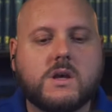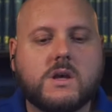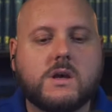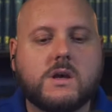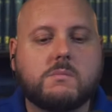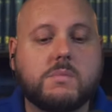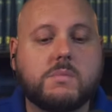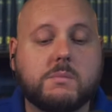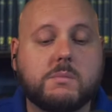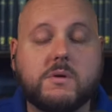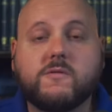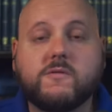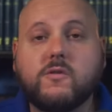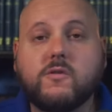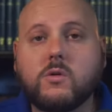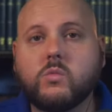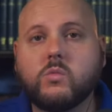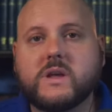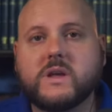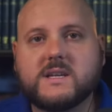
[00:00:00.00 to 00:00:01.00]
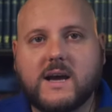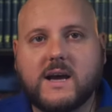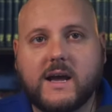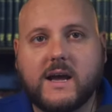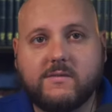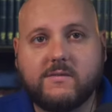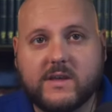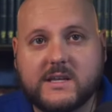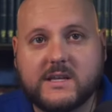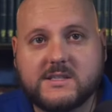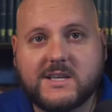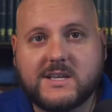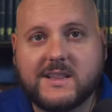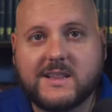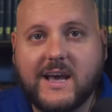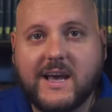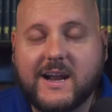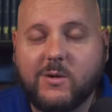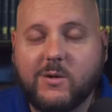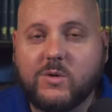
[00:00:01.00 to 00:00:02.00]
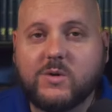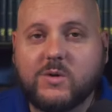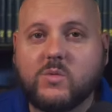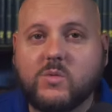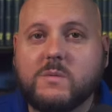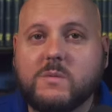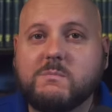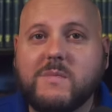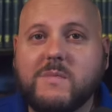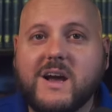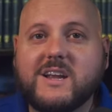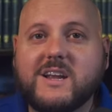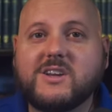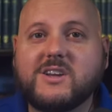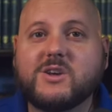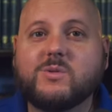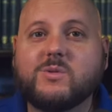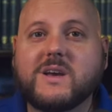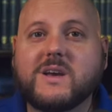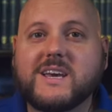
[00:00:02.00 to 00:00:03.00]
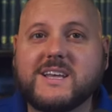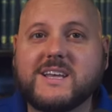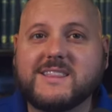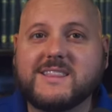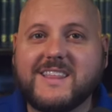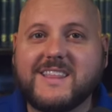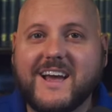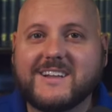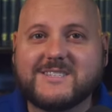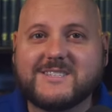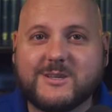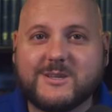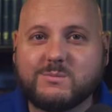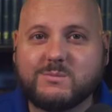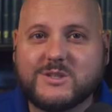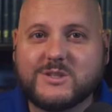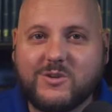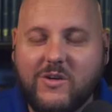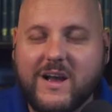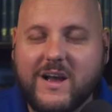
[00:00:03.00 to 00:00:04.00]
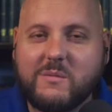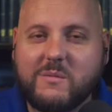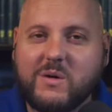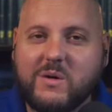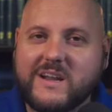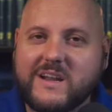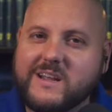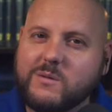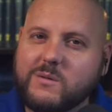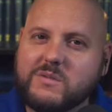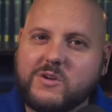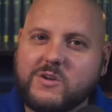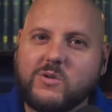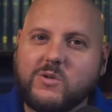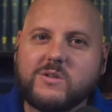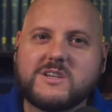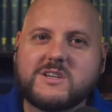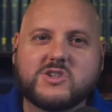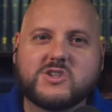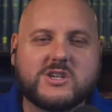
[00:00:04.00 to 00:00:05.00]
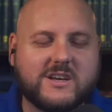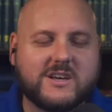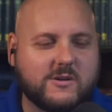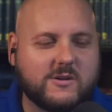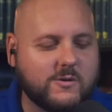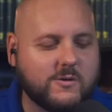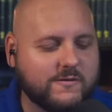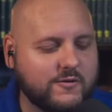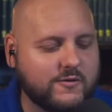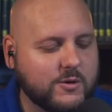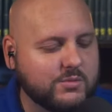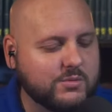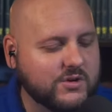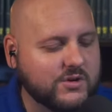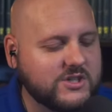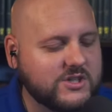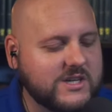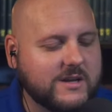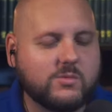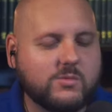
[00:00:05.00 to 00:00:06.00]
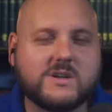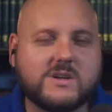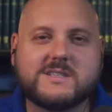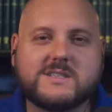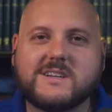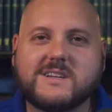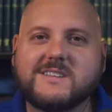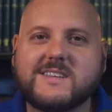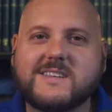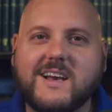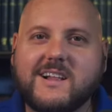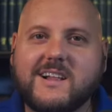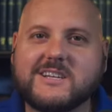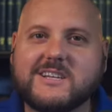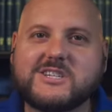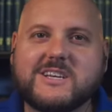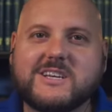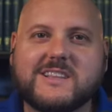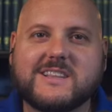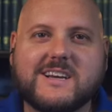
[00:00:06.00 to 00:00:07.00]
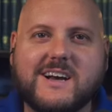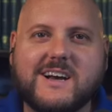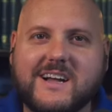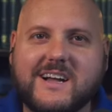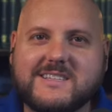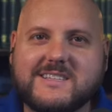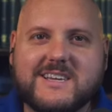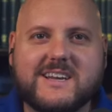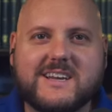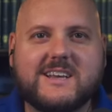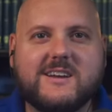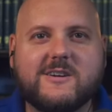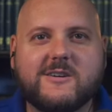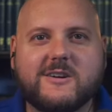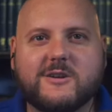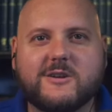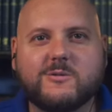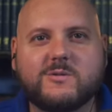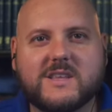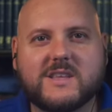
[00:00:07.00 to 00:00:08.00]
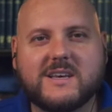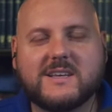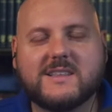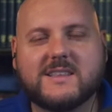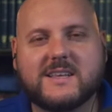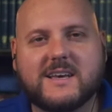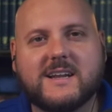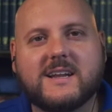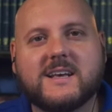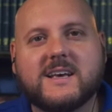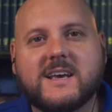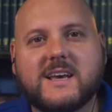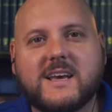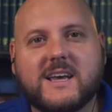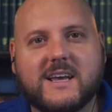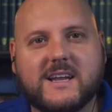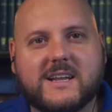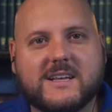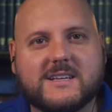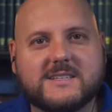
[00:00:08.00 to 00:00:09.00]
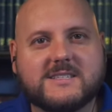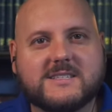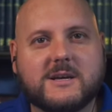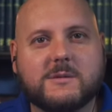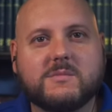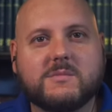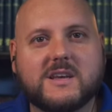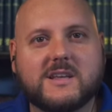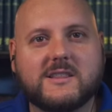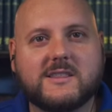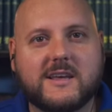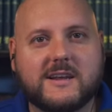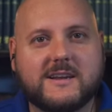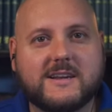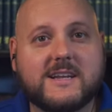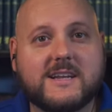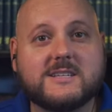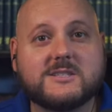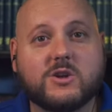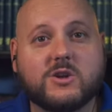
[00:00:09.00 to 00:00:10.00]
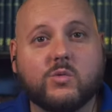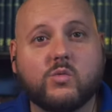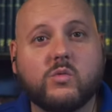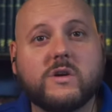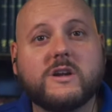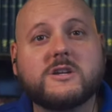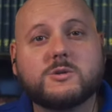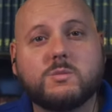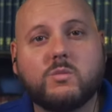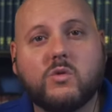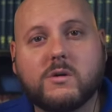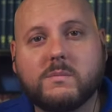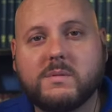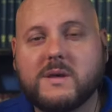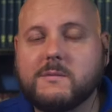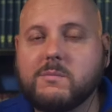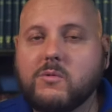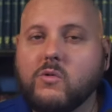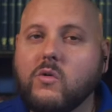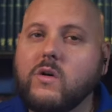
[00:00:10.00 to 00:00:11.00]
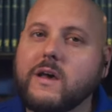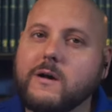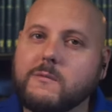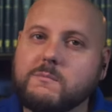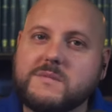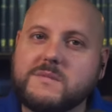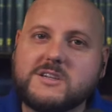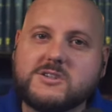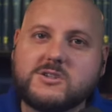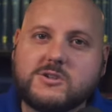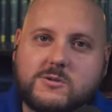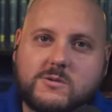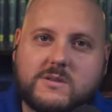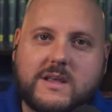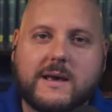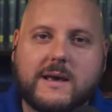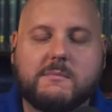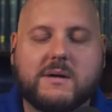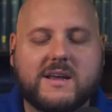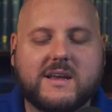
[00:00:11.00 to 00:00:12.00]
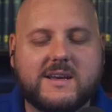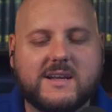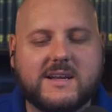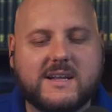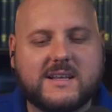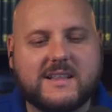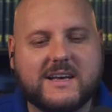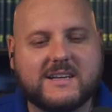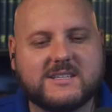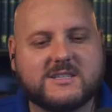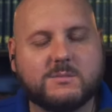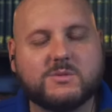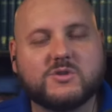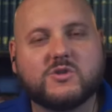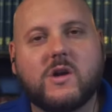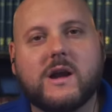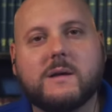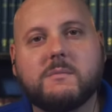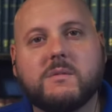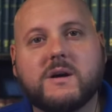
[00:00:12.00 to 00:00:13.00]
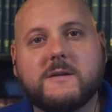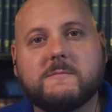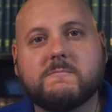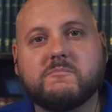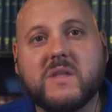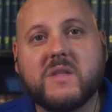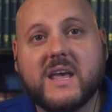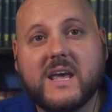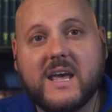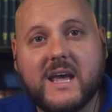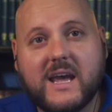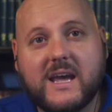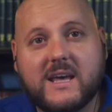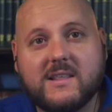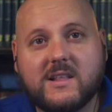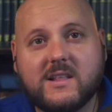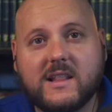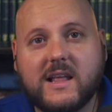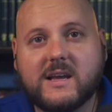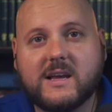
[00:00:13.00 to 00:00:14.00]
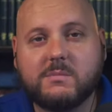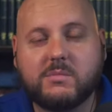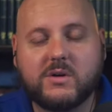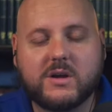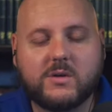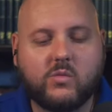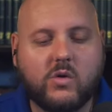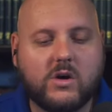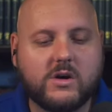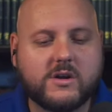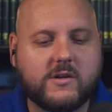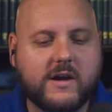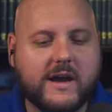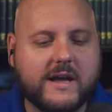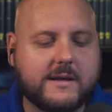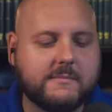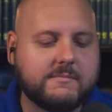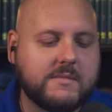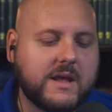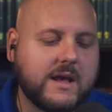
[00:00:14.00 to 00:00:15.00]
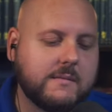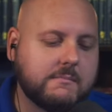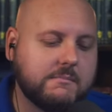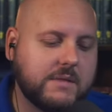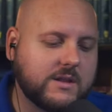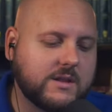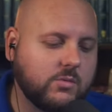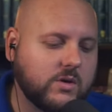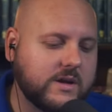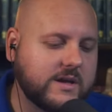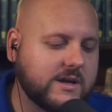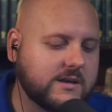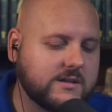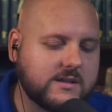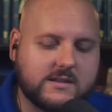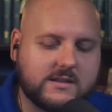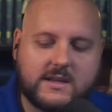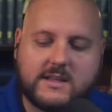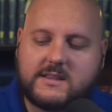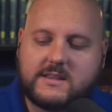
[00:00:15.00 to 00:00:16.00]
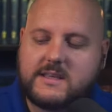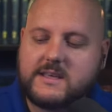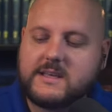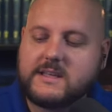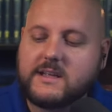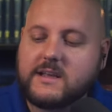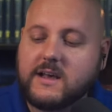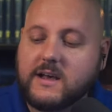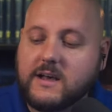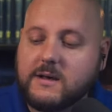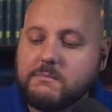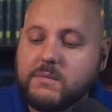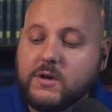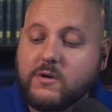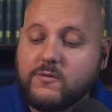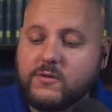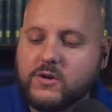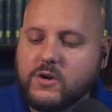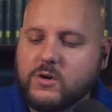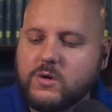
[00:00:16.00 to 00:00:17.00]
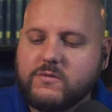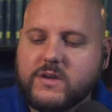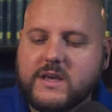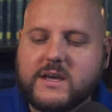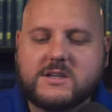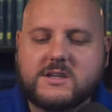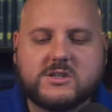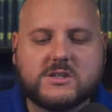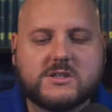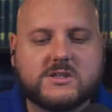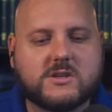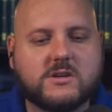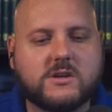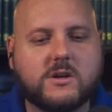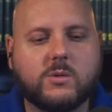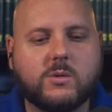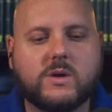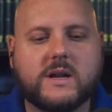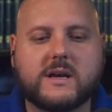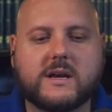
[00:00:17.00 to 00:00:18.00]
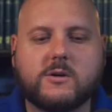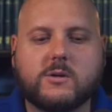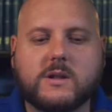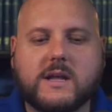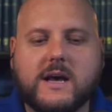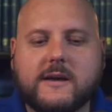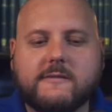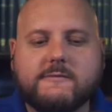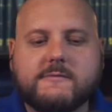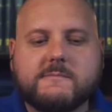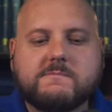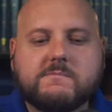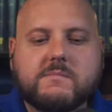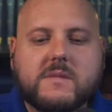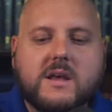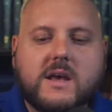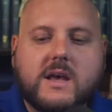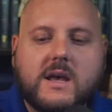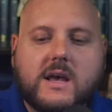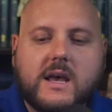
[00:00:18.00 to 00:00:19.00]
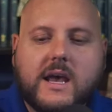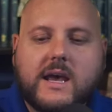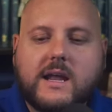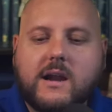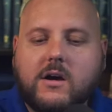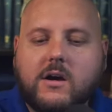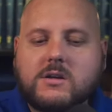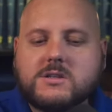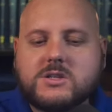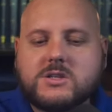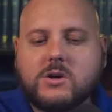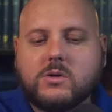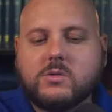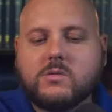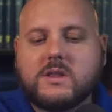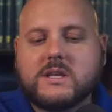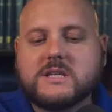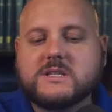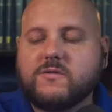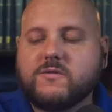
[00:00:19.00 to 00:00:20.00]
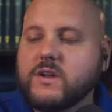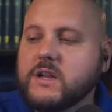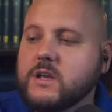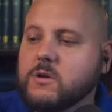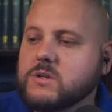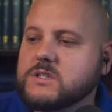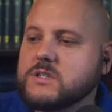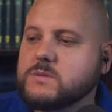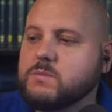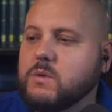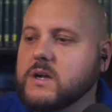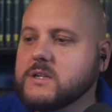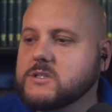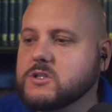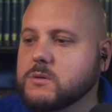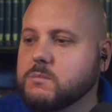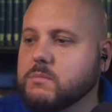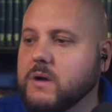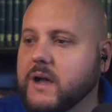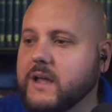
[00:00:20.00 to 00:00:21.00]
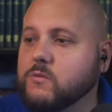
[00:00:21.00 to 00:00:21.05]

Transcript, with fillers: But before we dive into that, I want to remind you hit that subscribe button. Help me grow this channel. If you appreciate reason and theology and the content here and you think that it is something that needs to reach more people, help me do that by hitting that subscribe button and the like button while you're at it. By the way, hit, hit the uh, bell for notifications so you know when I go live. And also, this video is sponsored by